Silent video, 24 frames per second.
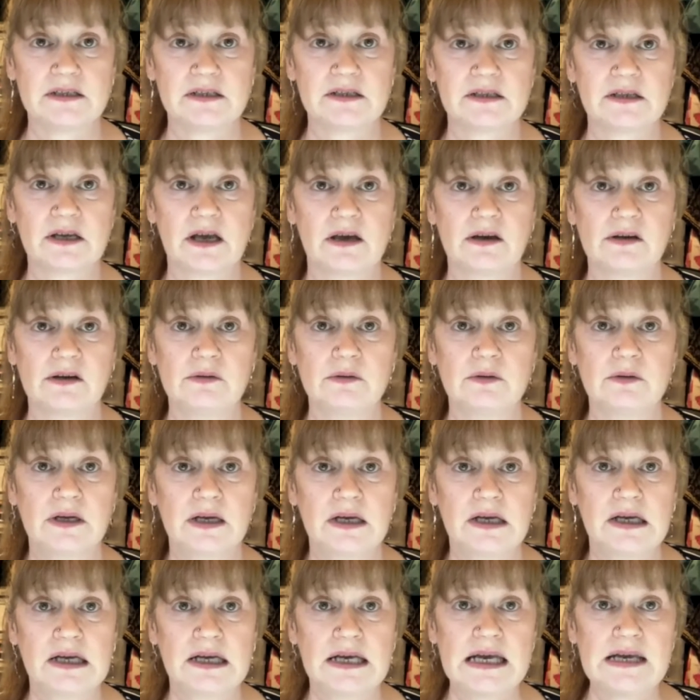So
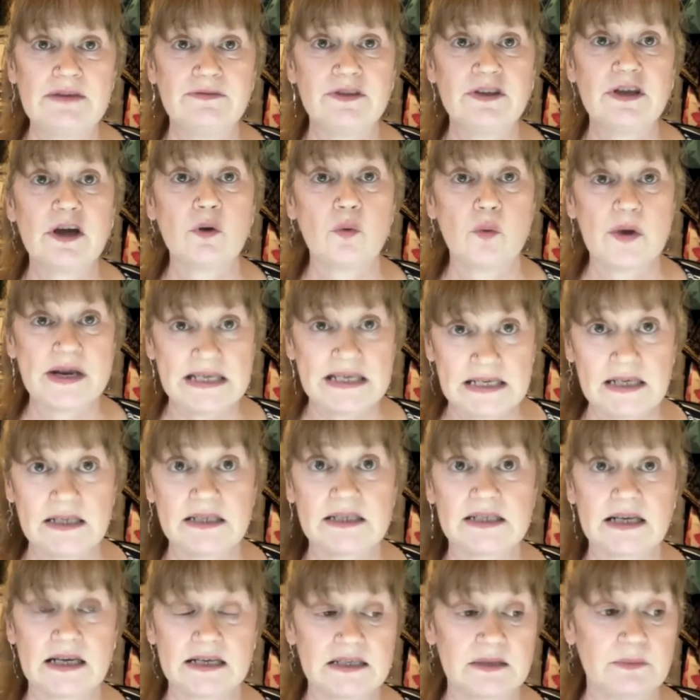even though we did
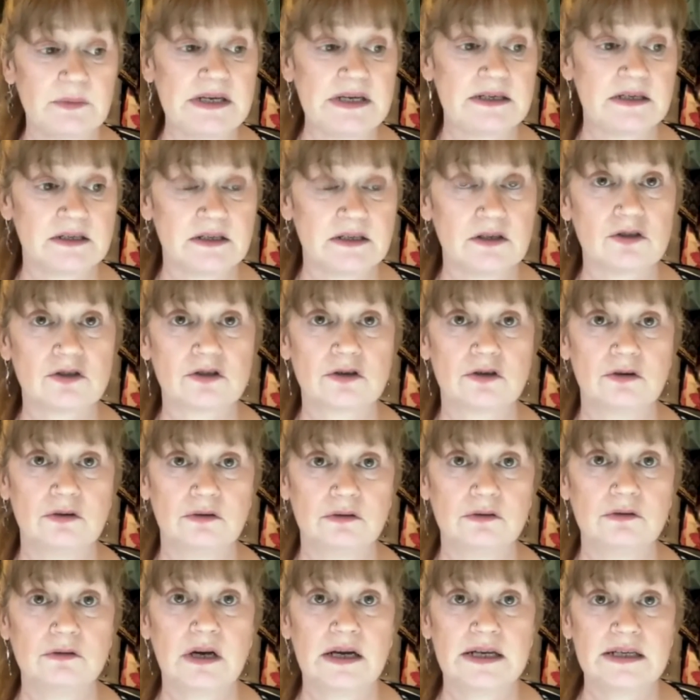centimeters at
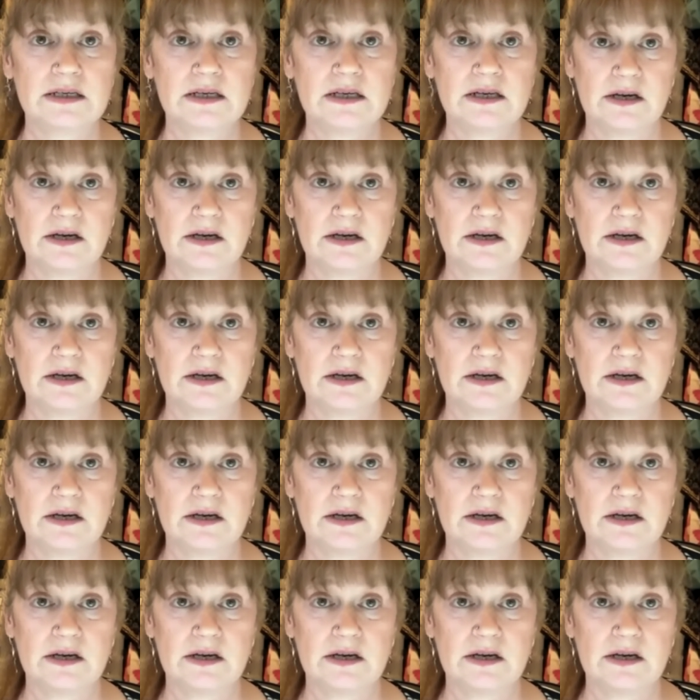school, you